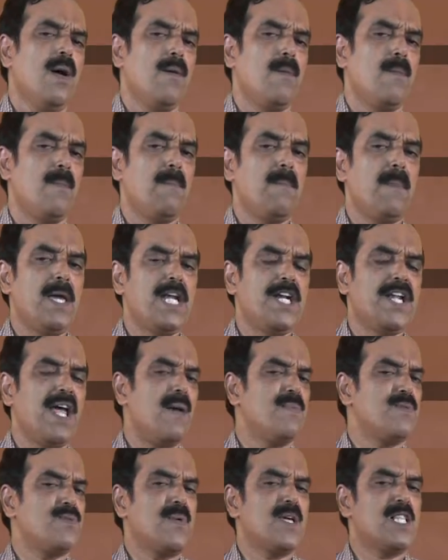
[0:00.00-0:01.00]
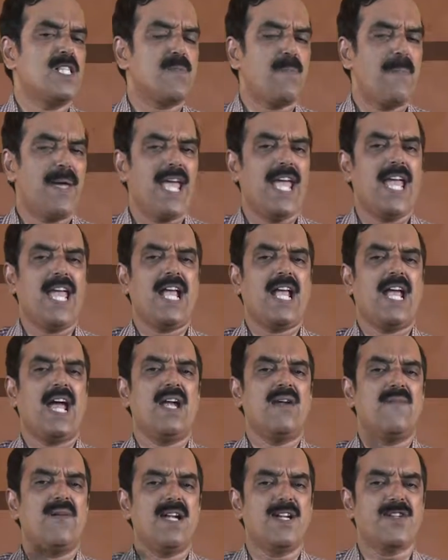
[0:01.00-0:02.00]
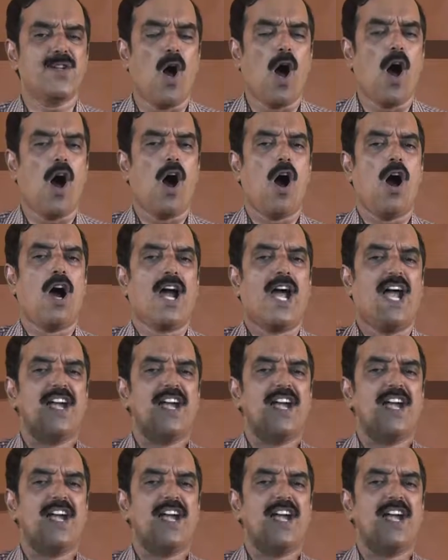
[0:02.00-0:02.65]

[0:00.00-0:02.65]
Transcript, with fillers: many times we will speak and we will talk